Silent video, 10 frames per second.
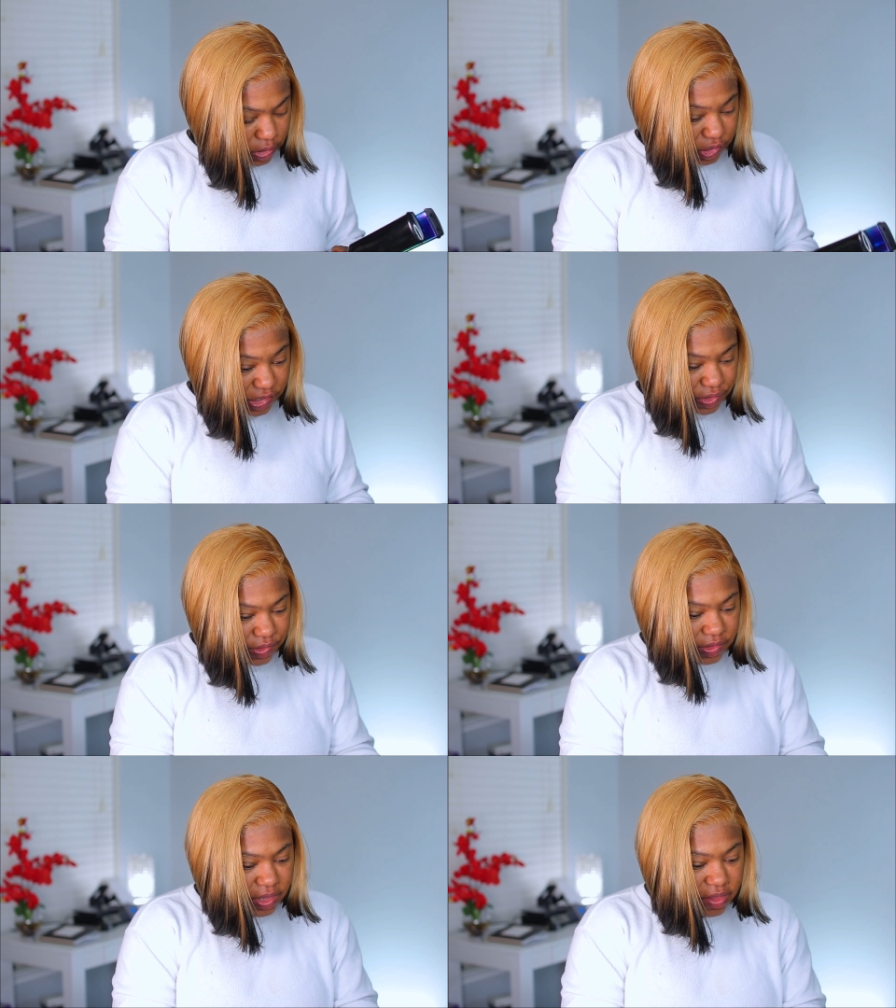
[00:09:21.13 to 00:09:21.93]
just
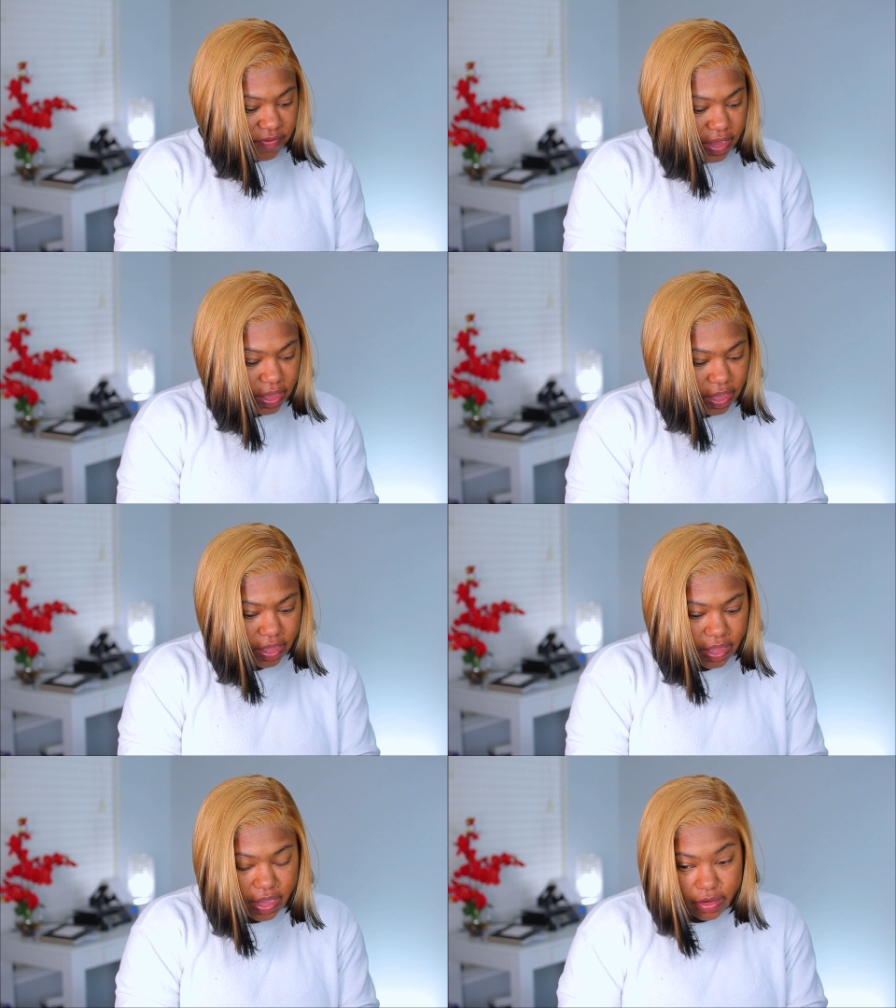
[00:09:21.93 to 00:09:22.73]
to see if I
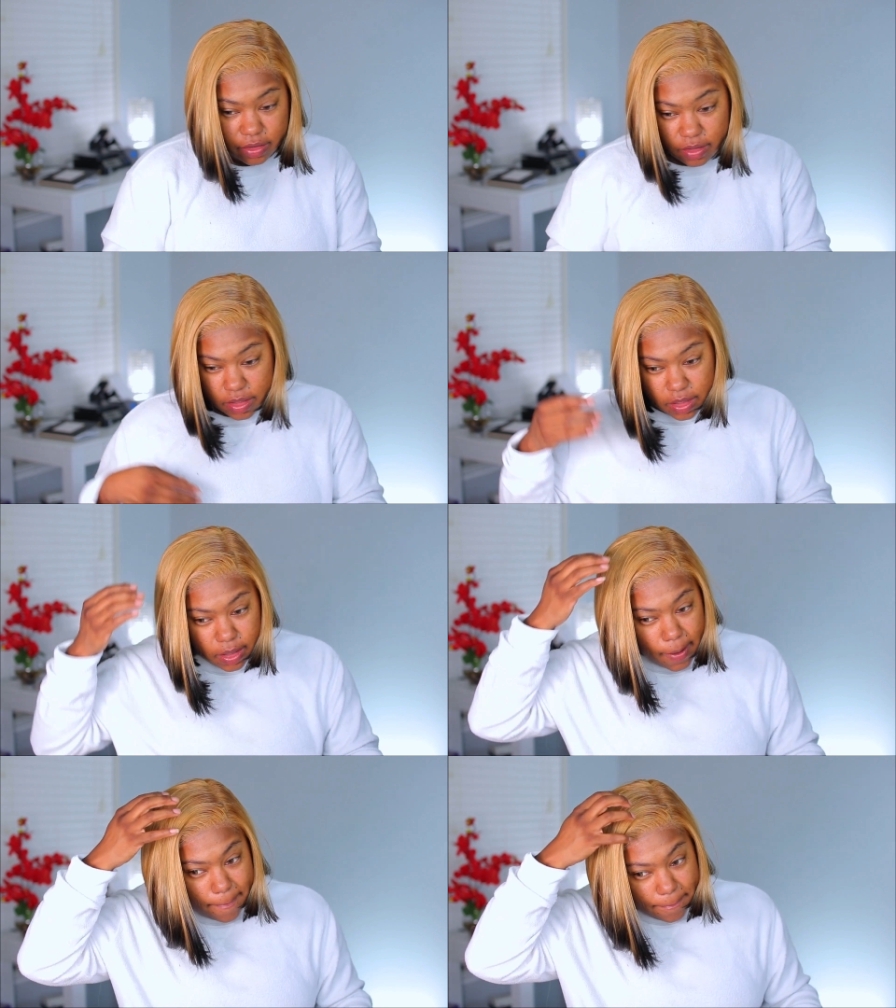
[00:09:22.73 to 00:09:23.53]
can kind of
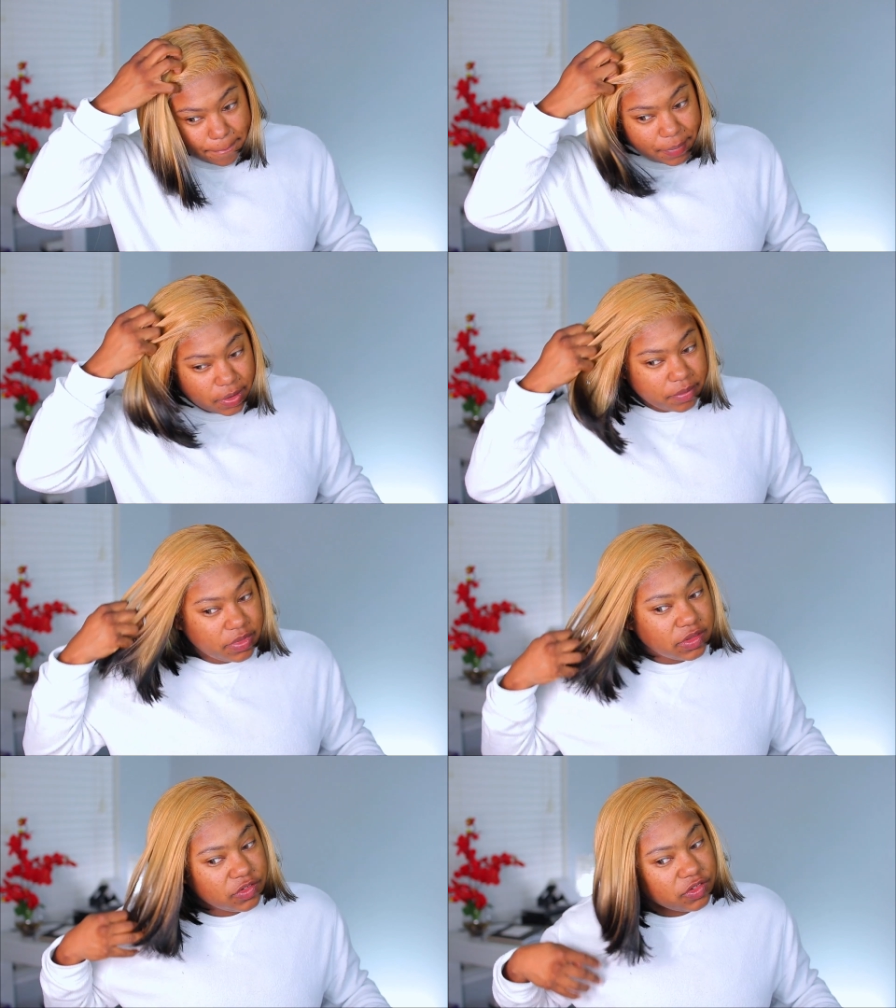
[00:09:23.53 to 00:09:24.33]

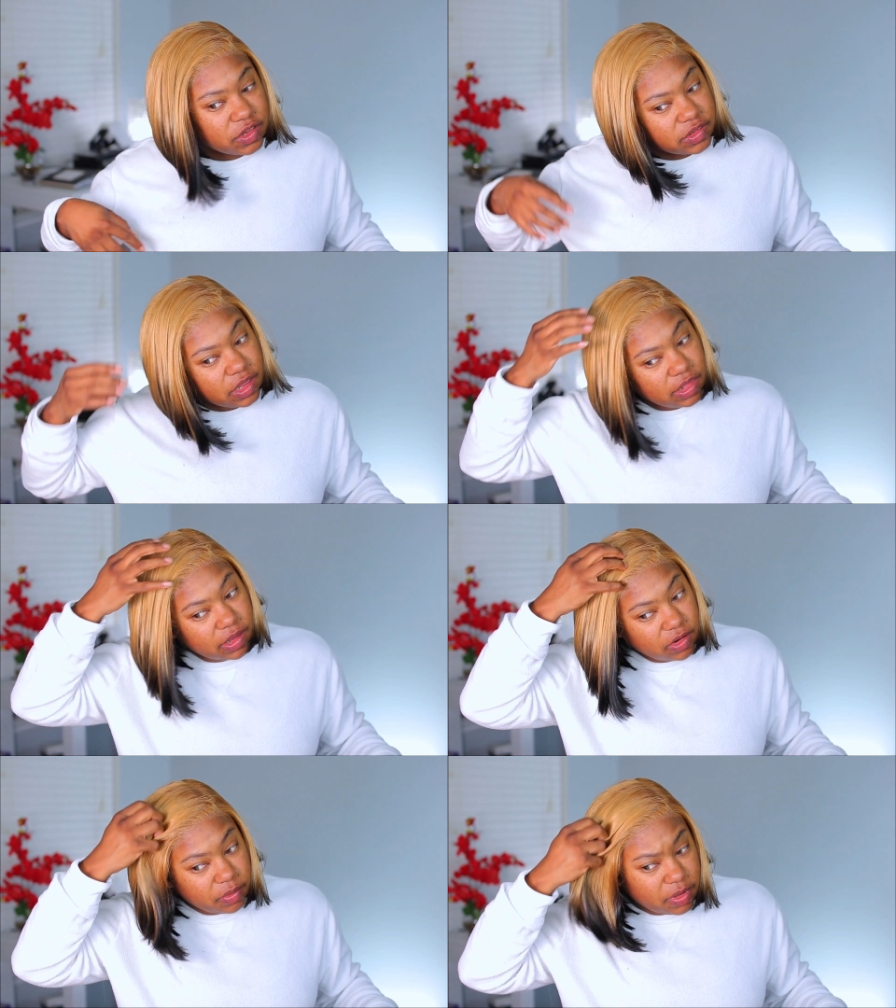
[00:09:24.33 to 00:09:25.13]
bump this just a
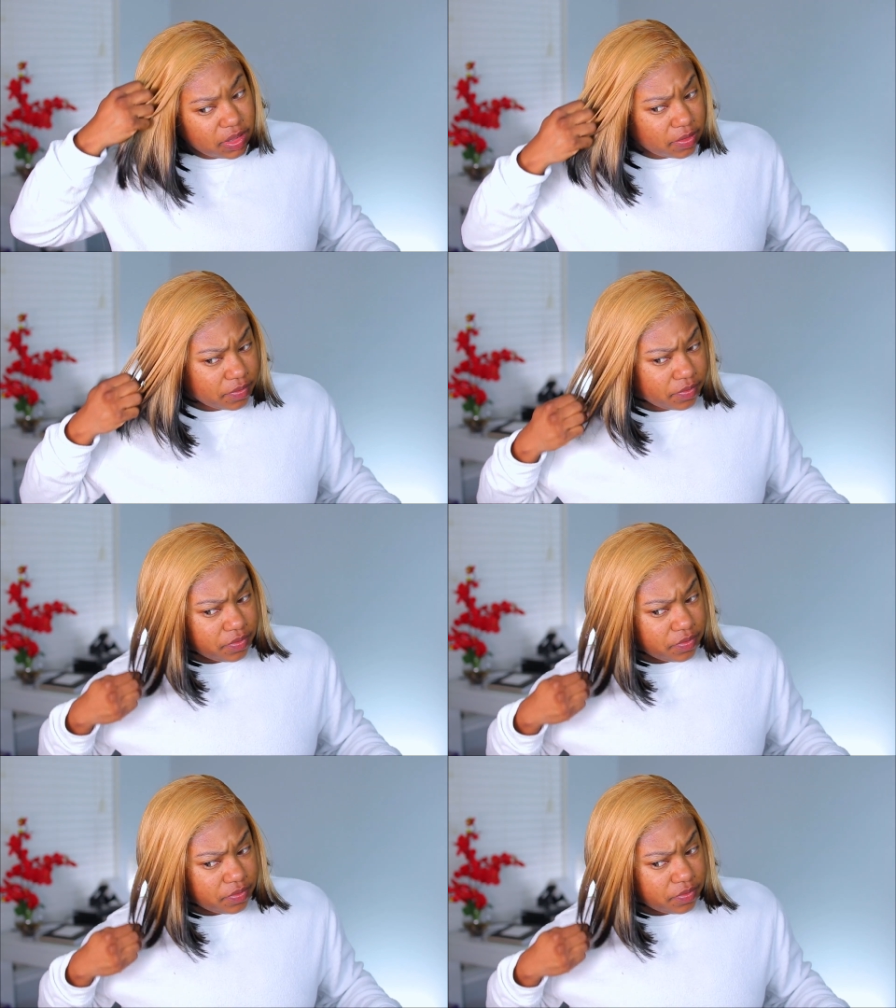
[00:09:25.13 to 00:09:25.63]
little bit.